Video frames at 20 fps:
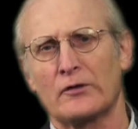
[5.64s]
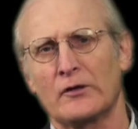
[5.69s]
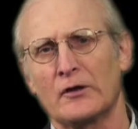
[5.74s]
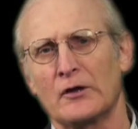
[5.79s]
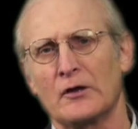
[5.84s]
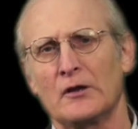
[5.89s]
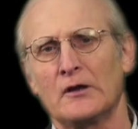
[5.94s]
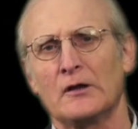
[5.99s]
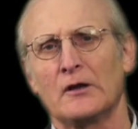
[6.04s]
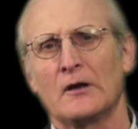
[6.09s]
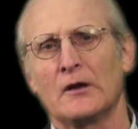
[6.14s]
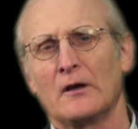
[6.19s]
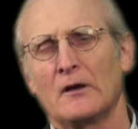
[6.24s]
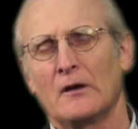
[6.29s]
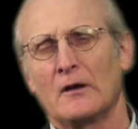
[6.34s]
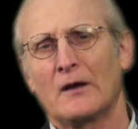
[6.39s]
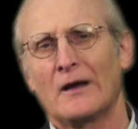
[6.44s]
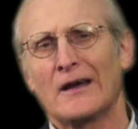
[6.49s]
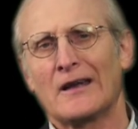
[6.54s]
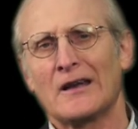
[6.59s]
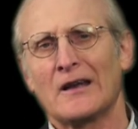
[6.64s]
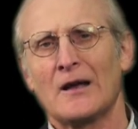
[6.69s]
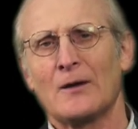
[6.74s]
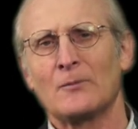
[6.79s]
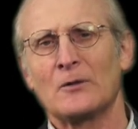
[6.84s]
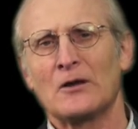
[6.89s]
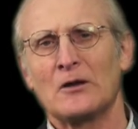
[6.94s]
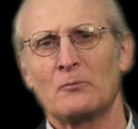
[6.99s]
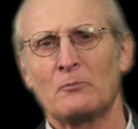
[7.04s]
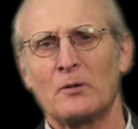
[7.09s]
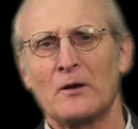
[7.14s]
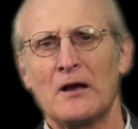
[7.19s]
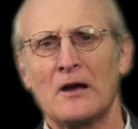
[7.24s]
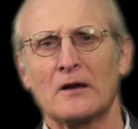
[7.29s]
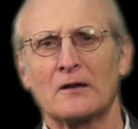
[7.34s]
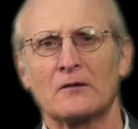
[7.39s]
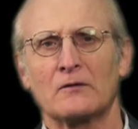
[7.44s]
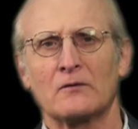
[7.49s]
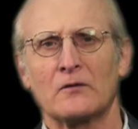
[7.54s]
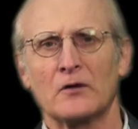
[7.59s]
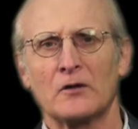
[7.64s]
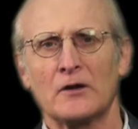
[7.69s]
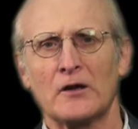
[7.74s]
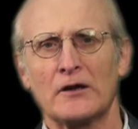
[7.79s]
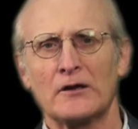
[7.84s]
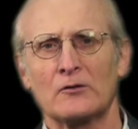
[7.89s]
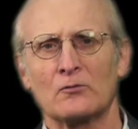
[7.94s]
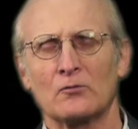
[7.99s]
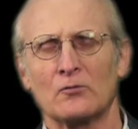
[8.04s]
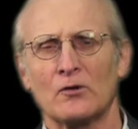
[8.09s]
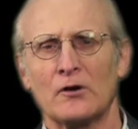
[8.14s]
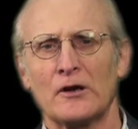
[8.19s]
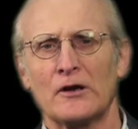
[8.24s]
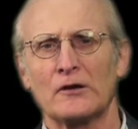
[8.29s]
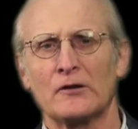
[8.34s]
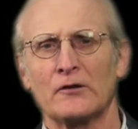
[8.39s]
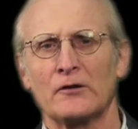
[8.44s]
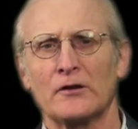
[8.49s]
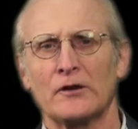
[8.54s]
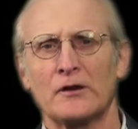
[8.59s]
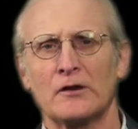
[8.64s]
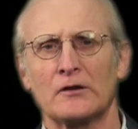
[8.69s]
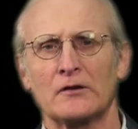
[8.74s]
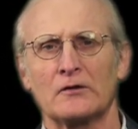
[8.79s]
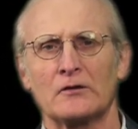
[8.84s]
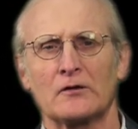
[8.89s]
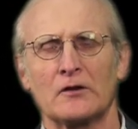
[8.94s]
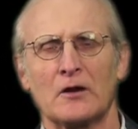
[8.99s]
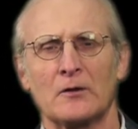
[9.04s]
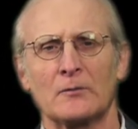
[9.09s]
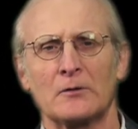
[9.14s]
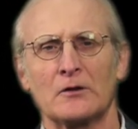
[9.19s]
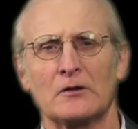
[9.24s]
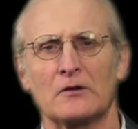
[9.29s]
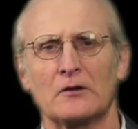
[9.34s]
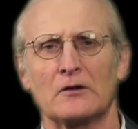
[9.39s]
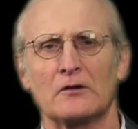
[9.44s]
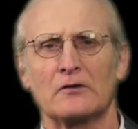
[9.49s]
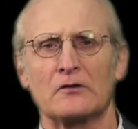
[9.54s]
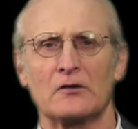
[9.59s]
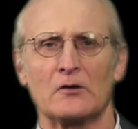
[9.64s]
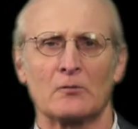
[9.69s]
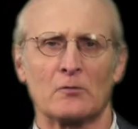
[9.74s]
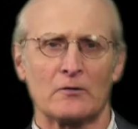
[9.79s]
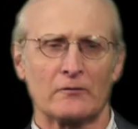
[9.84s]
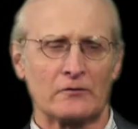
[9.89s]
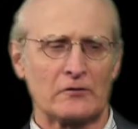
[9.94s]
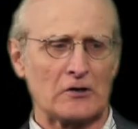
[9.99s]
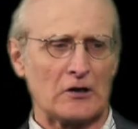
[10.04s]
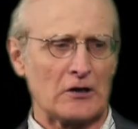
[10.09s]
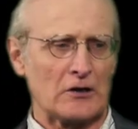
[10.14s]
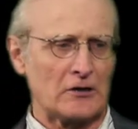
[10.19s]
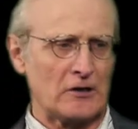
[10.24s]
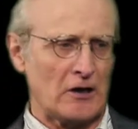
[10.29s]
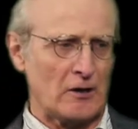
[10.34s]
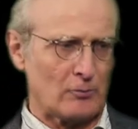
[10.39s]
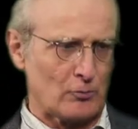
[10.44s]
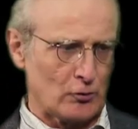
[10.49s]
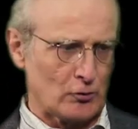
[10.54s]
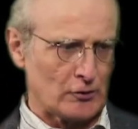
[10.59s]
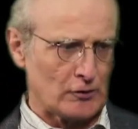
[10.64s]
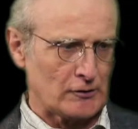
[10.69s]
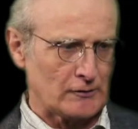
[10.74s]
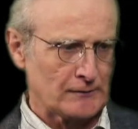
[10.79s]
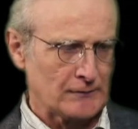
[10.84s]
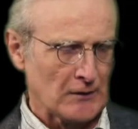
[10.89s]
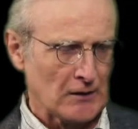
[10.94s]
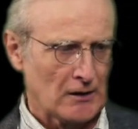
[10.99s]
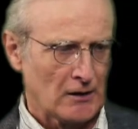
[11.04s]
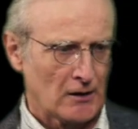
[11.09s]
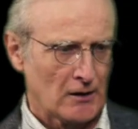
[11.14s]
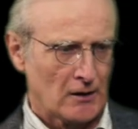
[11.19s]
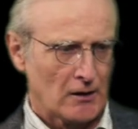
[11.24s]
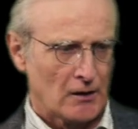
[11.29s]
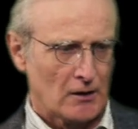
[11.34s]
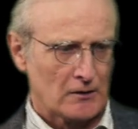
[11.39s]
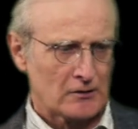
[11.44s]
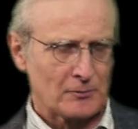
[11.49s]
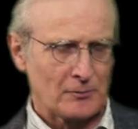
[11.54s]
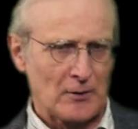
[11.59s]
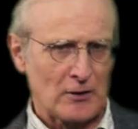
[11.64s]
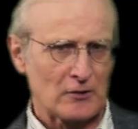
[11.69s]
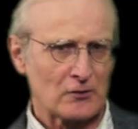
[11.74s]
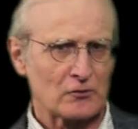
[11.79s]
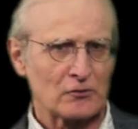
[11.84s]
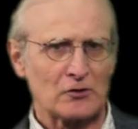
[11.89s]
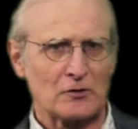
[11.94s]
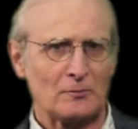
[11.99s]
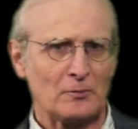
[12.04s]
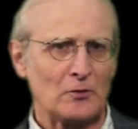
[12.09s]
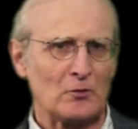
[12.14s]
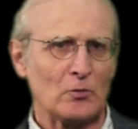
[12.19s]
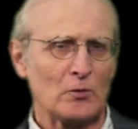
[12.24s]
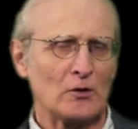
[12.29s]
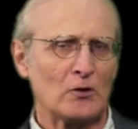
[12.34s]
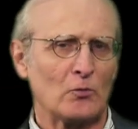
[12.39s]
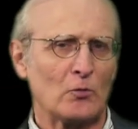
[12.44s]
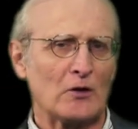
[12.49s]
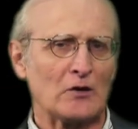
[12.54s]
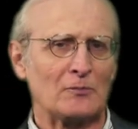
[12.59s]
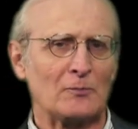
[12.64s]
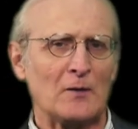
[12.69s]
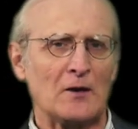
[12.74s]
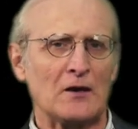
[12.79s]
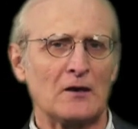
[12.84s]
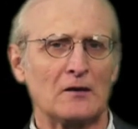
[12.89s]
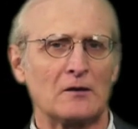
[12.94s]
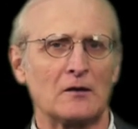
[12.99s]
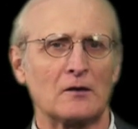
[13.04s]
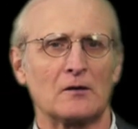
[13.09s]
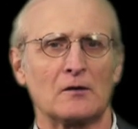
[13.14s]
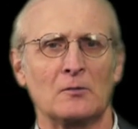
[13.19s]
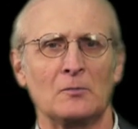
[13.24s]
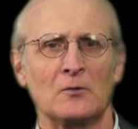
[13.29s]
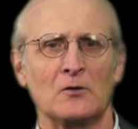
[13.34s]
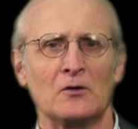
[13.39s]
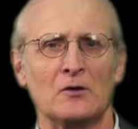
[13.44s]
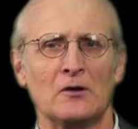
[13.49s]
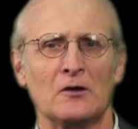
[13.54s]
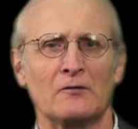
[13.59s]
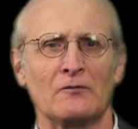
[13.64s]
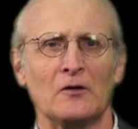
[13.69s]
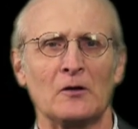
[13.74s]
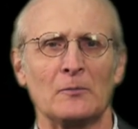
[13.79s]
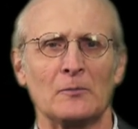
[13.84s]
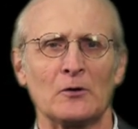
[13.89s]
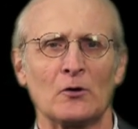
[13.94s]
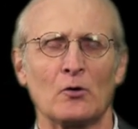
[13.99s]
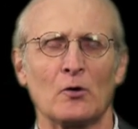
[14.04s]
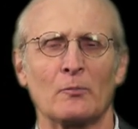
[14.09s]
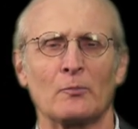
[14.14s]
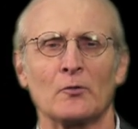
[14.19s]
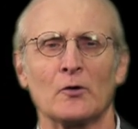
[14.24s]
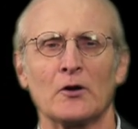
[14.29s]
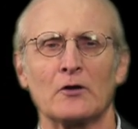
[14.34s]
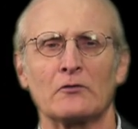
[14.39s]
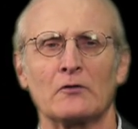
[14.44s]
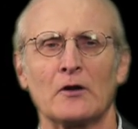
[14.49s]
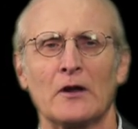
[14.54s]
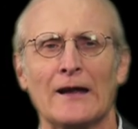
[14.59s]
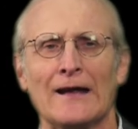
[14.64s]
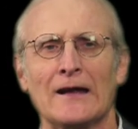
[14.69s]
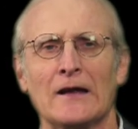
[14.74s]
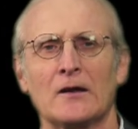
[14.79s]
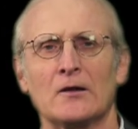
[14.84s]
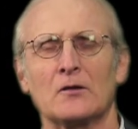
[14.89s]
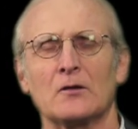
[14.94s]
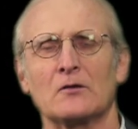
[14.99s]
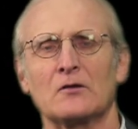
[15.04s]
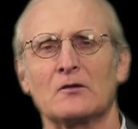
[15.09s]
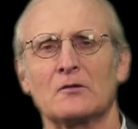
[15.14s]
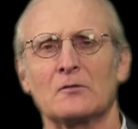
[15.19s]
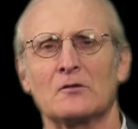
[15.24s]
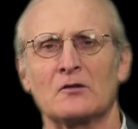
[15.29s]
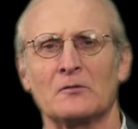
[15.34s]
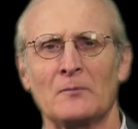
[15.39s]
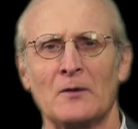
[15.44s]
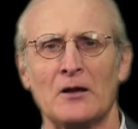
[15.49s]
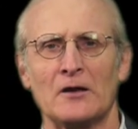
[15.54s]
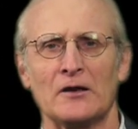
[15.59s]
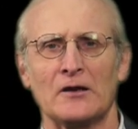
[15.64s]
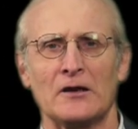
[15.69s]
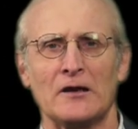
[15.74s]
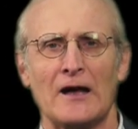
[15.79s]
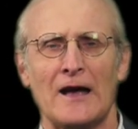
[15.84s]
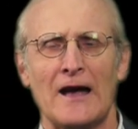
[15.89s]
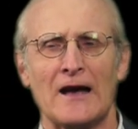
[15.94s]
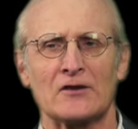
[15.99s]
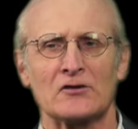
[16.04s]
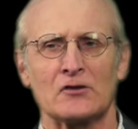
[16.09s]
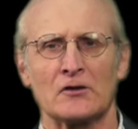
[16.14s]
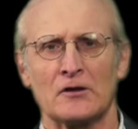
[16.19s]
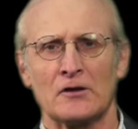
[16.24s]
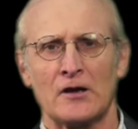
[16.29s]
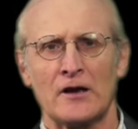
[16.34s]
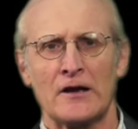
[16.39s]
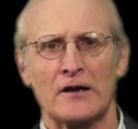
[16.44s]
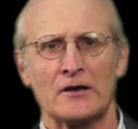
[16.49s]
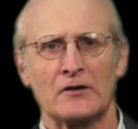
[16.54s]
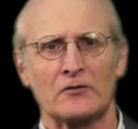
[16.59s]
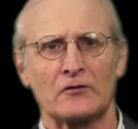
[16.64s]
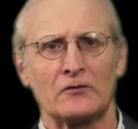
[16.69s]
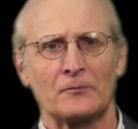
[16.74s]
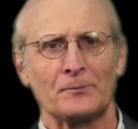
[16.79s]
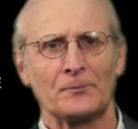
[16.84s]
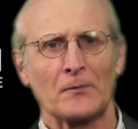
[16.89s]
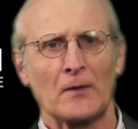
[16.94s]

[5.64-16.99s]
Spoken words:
the economic impact of the light rail that is coming to the Cedar Riverside neighborhood. It's a partnership between the West Bank Community Development Corporation and the Somali Action Alliance.